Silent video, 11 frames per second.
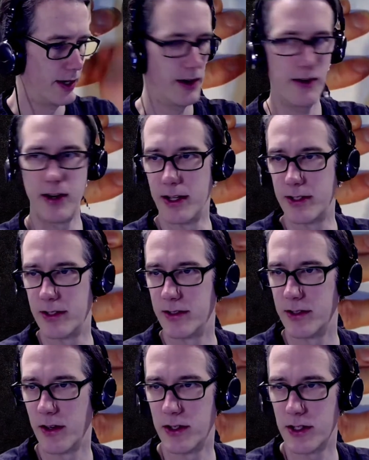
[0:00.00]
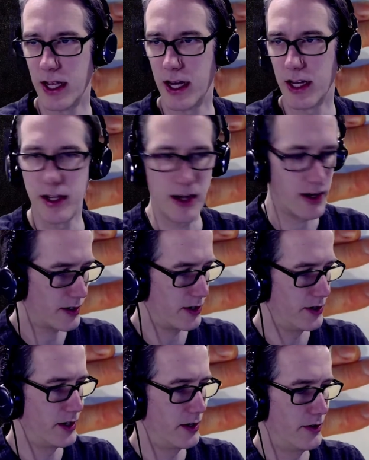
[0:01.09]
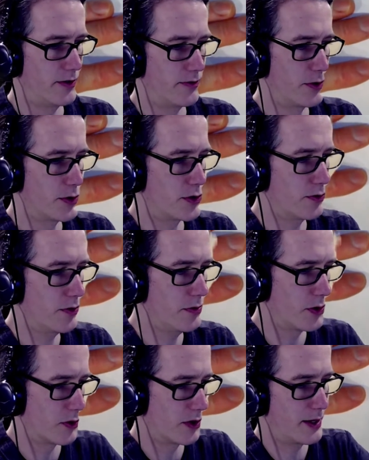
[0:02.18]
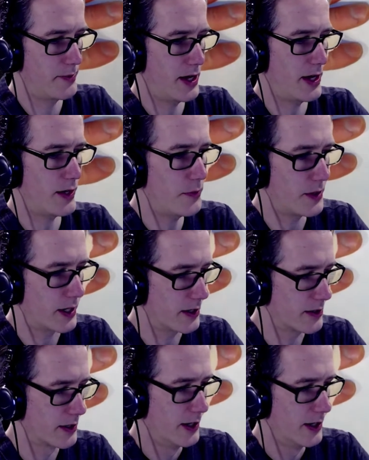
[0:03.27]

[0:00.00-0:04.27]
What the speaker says: All right. Sorry, just getting a knock on the virtual room door and I'm not opening it.